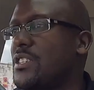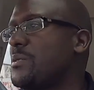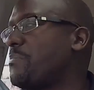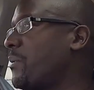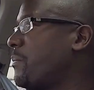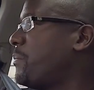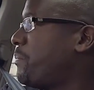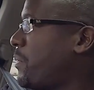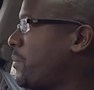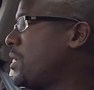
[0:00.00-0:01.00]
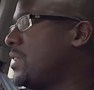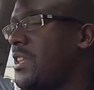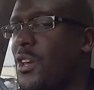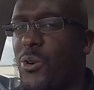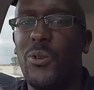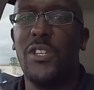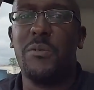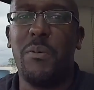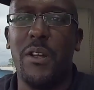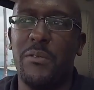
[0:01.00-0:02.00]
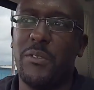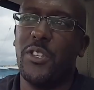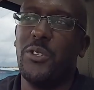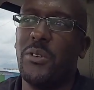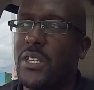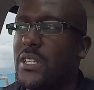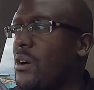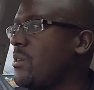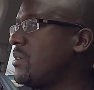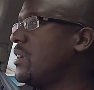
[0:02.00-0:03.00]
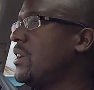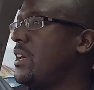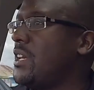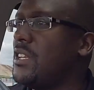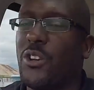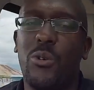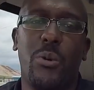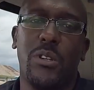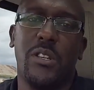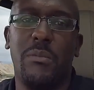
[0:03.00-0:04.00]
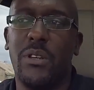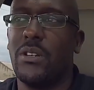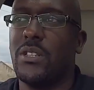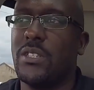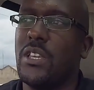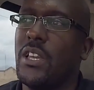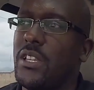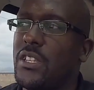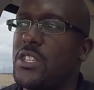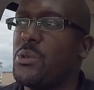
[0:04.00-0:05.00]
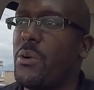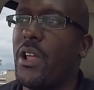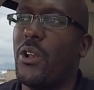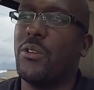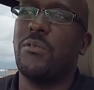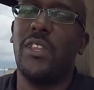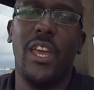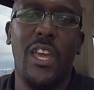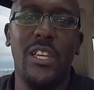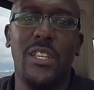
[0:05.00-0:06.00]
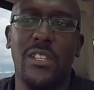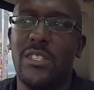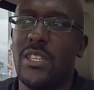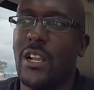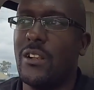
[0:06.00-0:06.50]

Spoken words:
This is probably the oldest part of Nanyuki town. Indian Quarter because this is where a lot of the Asians